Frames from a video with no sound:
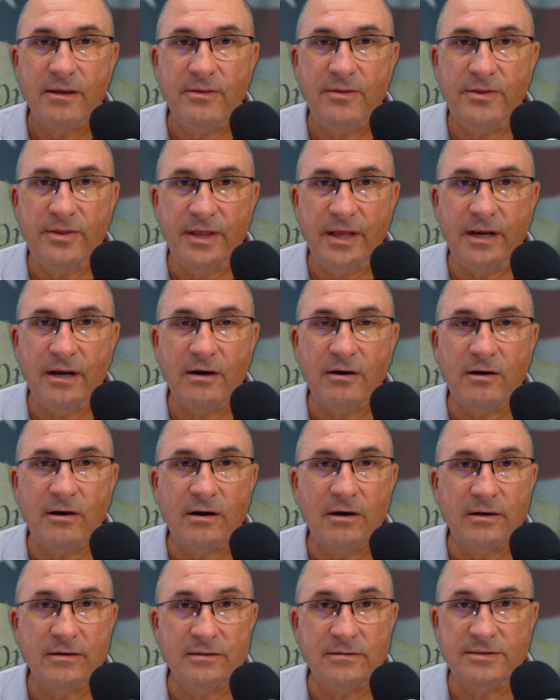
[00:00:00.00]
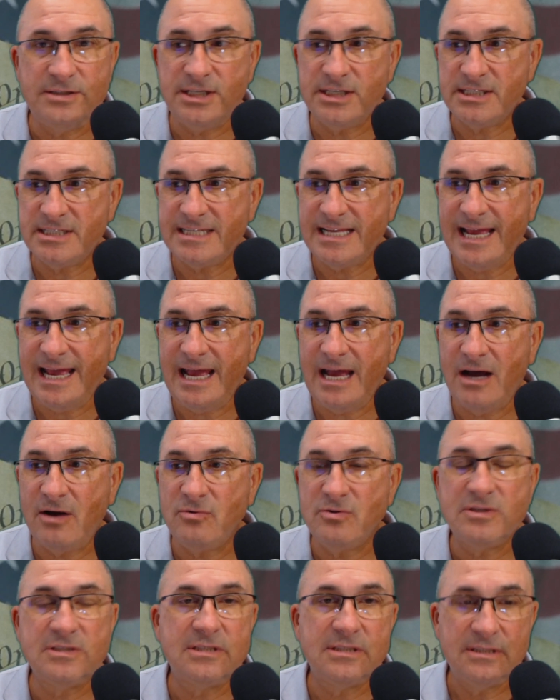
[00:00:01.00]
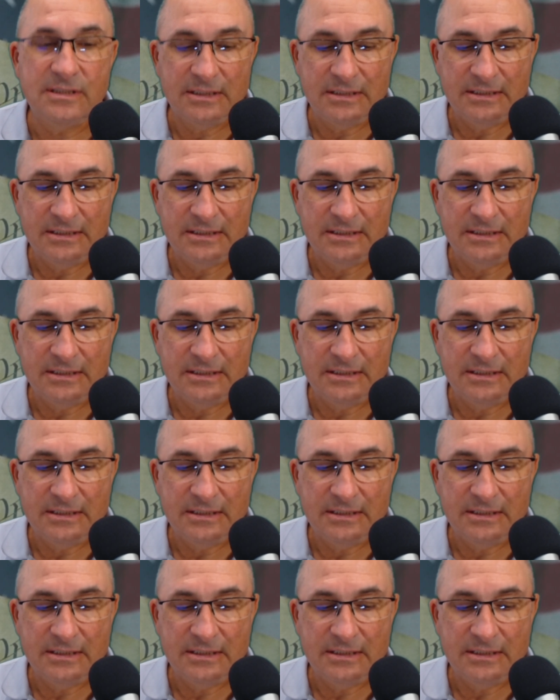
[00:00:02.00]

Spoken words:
that are just out